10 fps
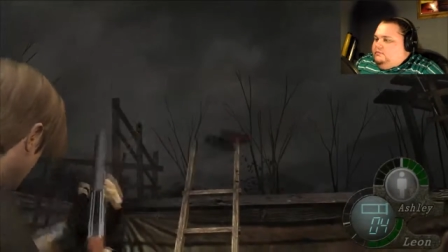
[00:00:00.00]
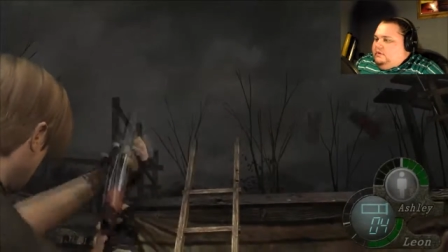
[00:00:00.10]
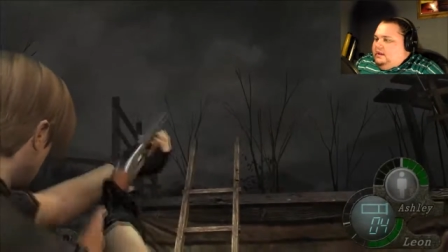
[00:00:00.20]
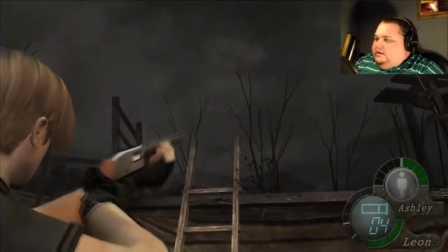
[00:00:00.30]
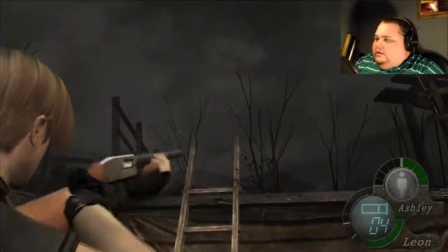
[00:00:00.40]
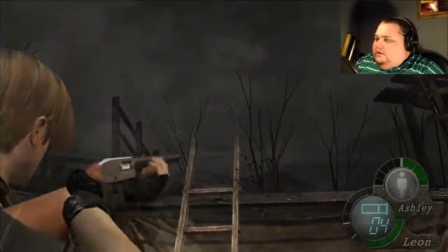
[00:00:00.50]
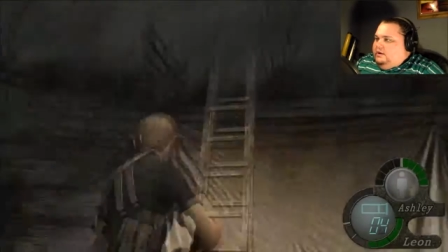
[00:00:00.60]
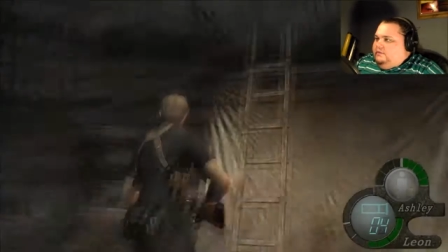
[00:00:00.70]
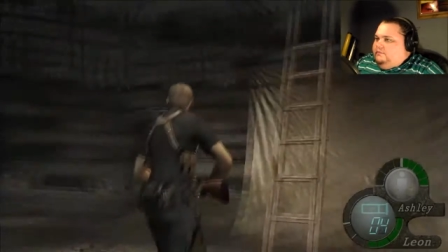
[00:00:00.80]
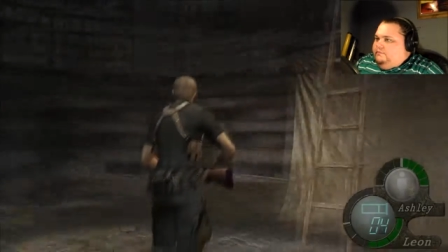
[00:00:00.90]
How you
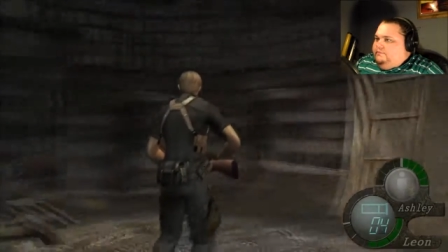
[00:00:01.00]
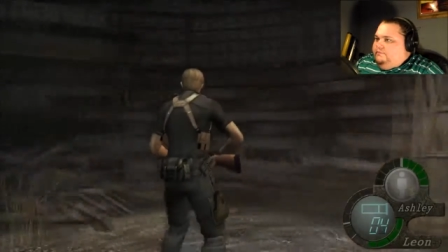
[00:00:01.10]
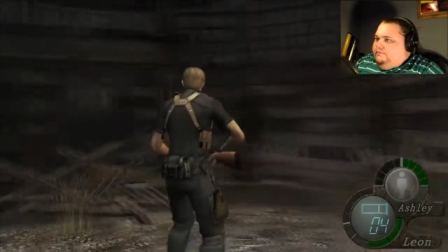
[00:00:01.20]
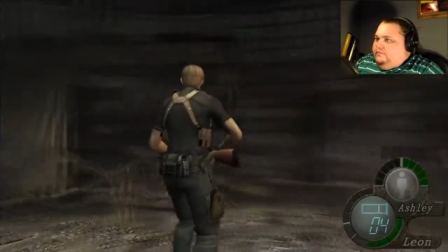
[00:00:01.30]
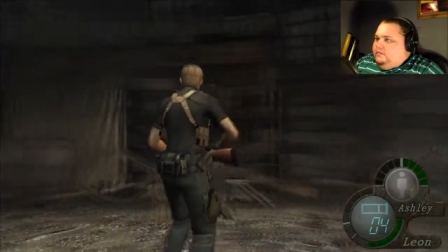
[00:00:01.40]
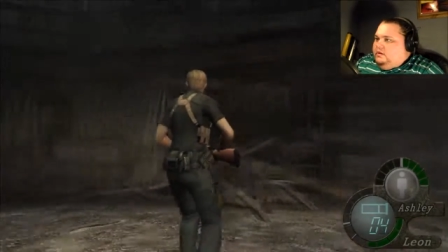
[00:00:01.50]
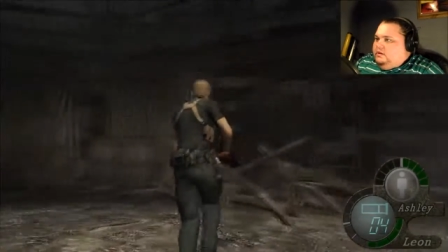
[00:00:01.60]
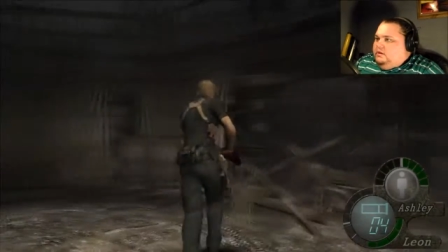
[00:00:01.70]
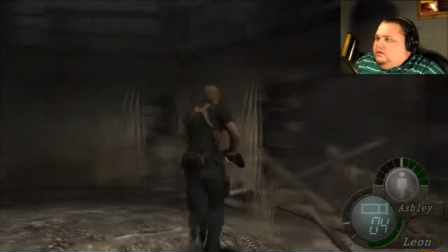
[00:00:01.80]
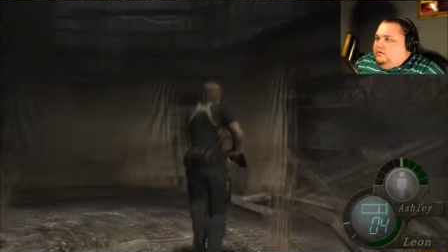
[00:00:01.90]
doing?
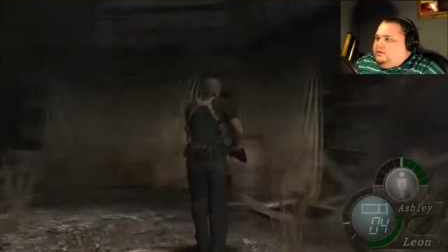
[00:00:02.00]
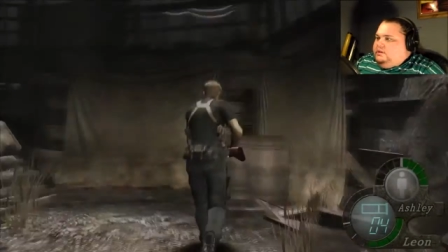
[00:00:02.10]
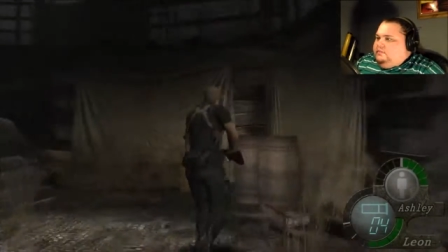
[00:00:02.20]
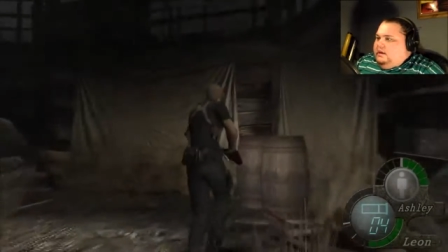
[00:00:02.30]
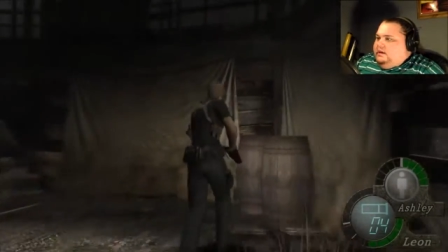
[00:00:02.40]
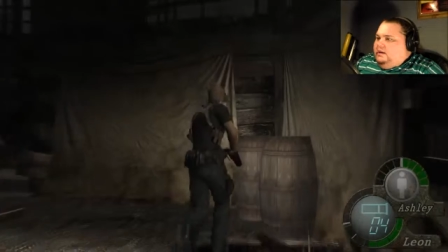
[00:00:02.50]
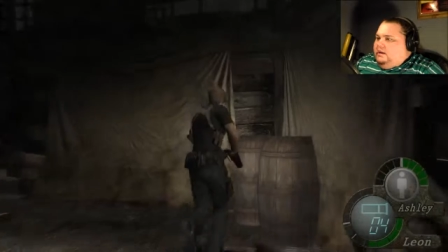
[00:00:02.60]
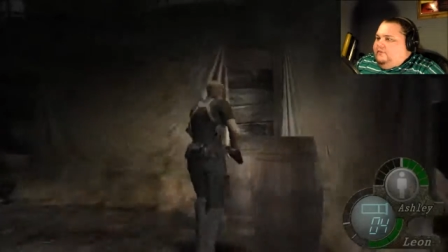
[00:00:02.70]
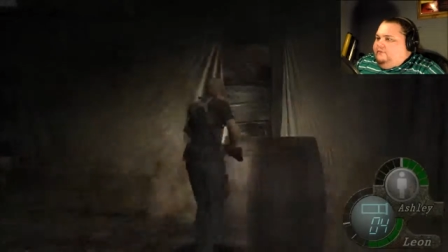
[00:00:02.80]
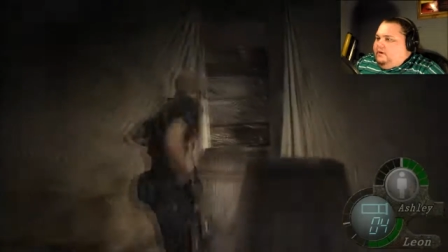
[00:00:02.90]
Why come down here and have
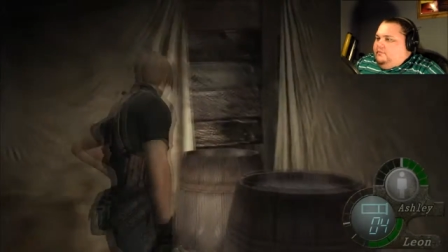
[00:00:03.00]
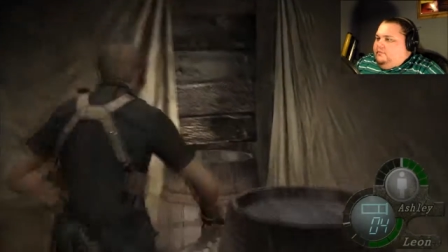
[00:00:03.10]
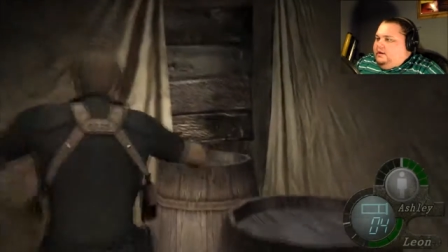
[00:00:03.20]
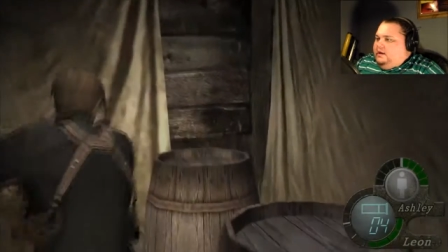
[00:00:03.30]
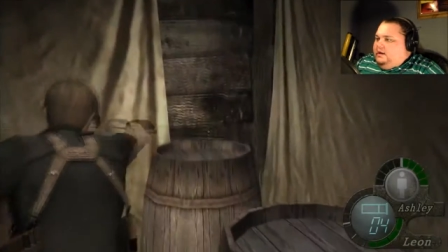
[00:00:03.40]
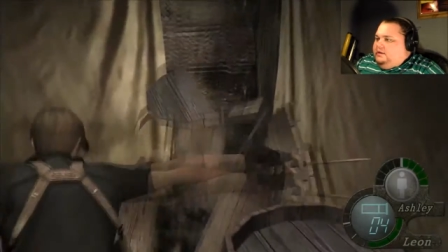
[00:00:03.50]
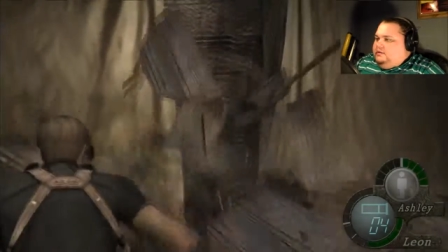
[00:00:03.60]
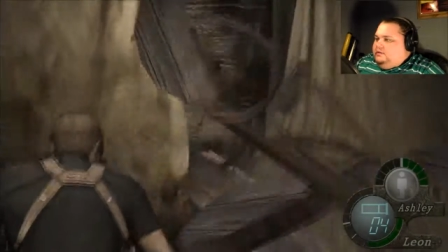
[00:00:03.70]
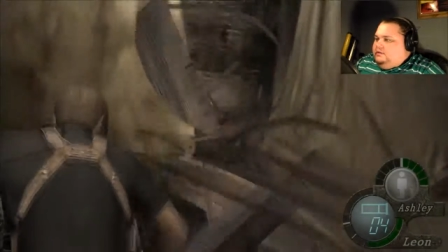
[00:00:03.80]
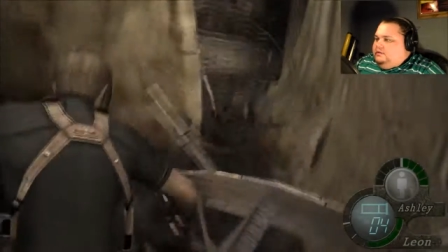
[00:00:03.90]
fun with me, huh?
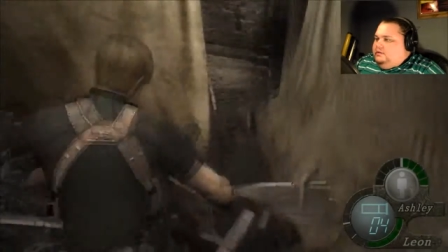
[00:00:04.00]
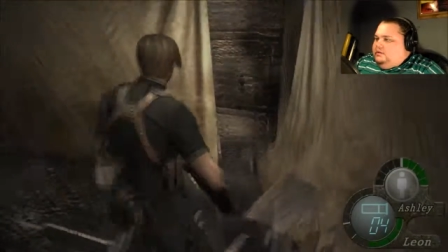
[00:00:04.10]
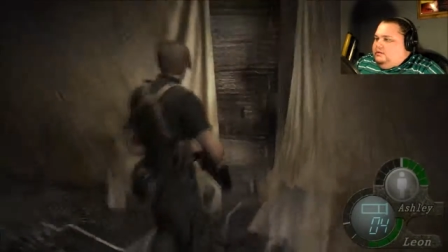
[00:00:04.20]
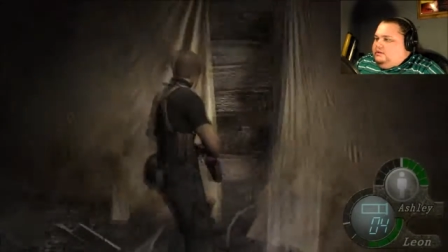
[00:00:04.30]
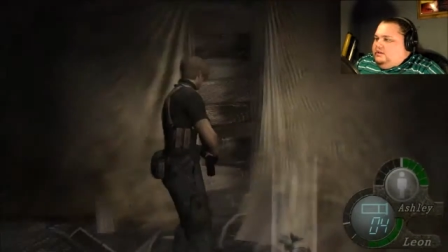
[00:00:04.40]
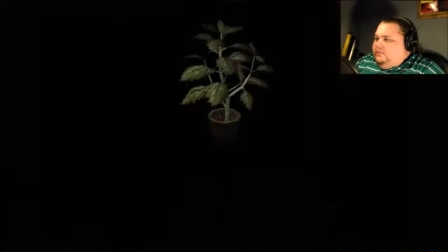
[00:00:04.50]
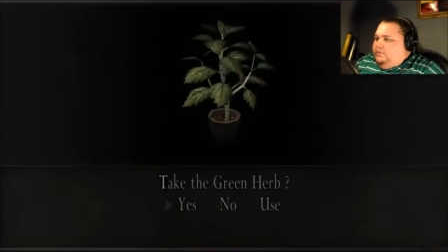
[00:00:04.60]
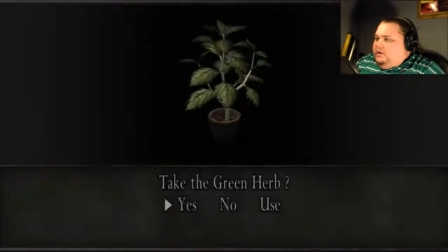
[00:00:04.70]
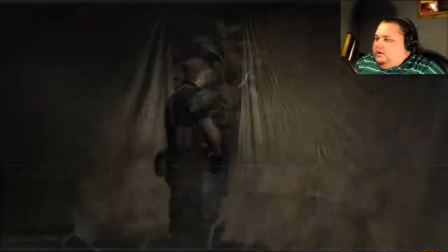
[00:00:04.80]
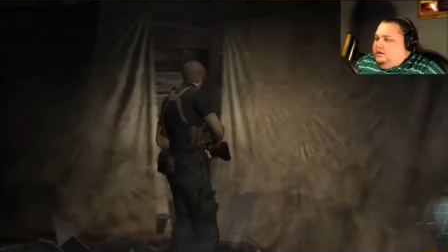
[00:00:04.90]
Let's have a
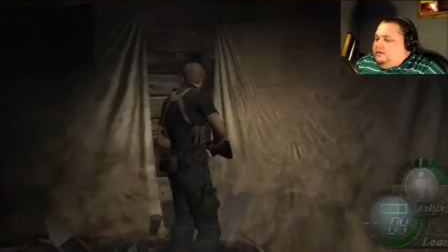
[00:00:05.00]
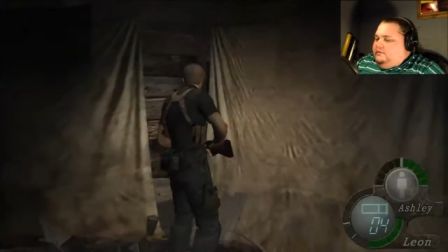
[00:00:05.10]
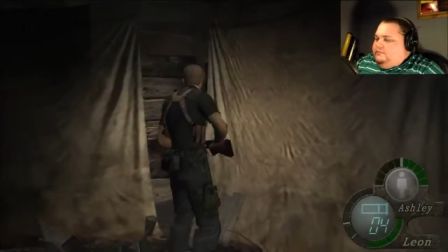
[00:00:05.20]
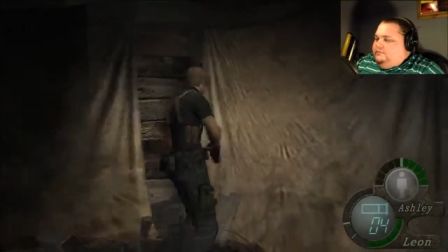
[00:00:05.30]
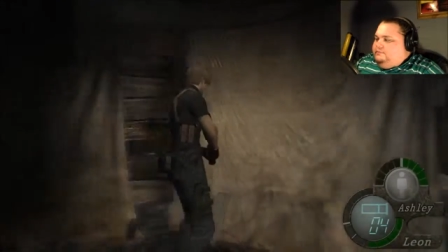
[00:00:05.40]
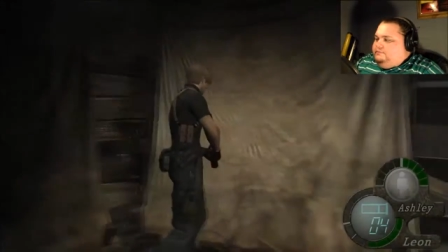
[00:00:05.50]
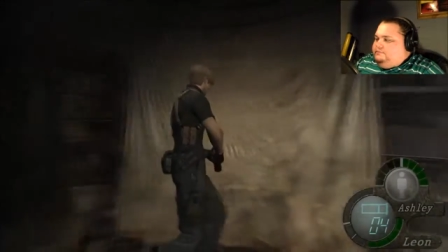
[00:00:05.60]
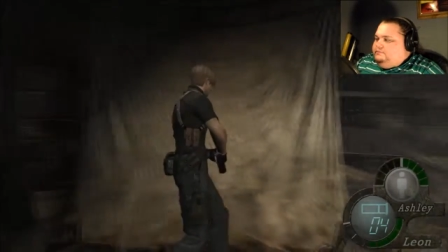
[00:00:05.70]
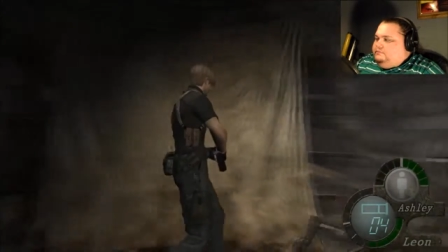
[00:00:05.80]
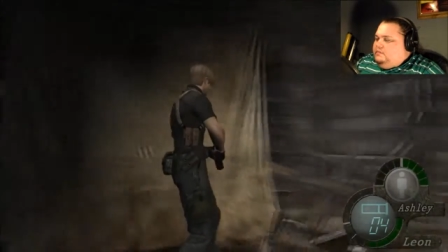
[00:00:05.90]
party.
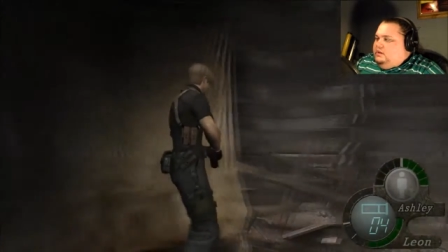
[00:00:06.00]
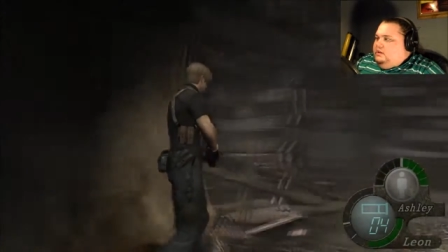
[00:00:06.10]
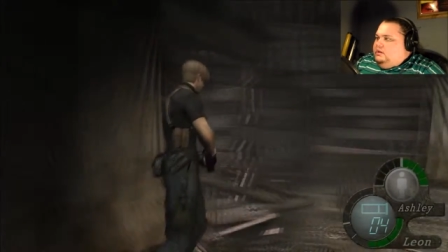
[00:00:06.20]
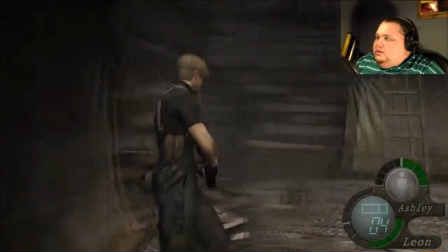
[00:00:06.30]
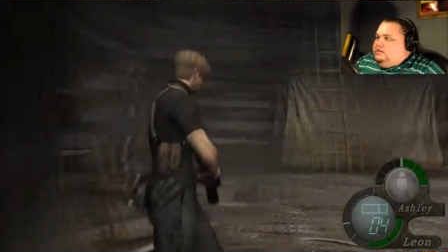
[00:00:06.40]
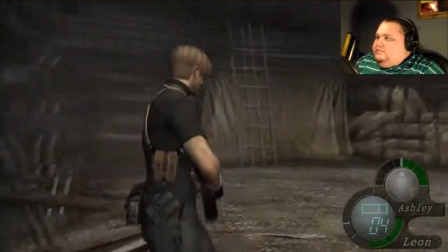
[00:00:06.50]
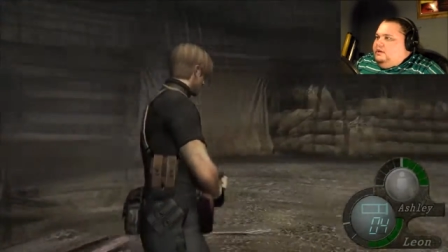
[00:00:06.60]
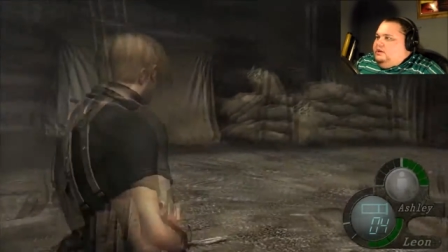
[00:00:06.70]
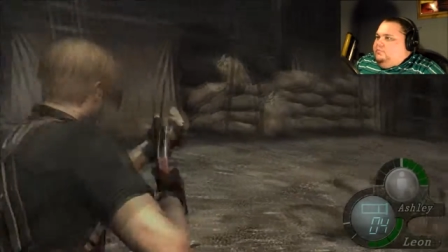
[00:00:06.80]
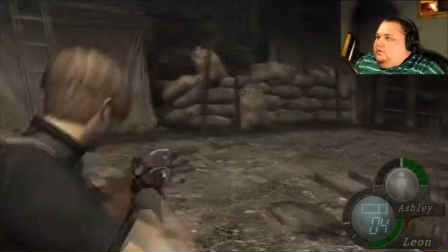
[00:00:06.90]
It's me and you
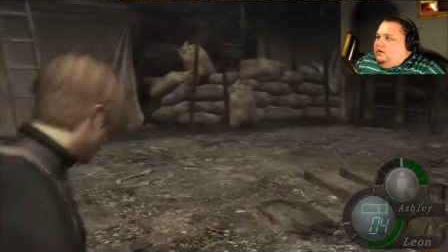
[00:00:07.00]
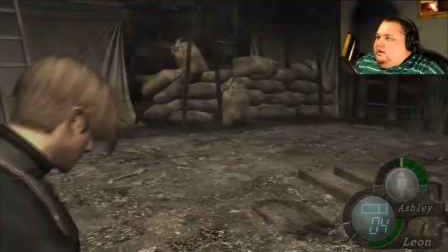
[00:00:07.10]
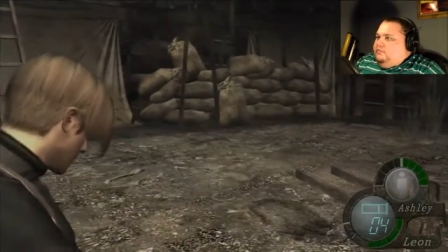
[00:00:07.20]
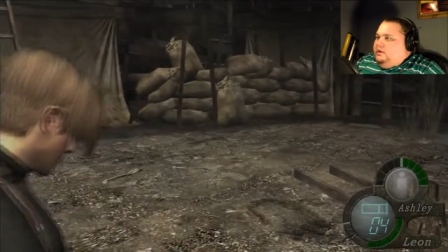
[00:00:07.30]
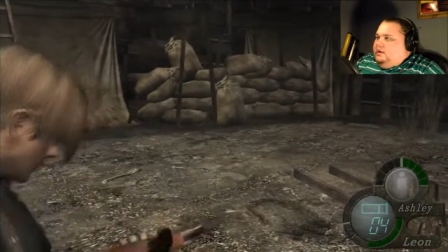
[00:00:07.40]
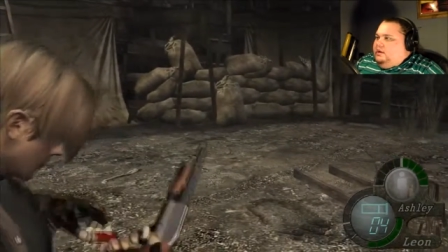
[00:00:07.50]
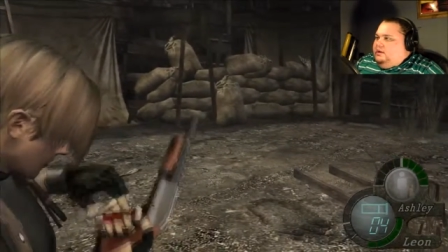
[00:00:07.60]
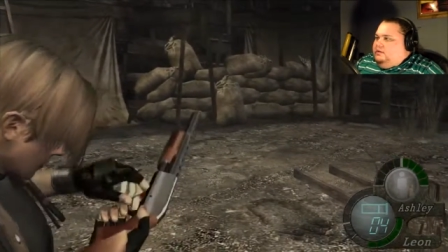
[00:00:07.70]
party, buddy.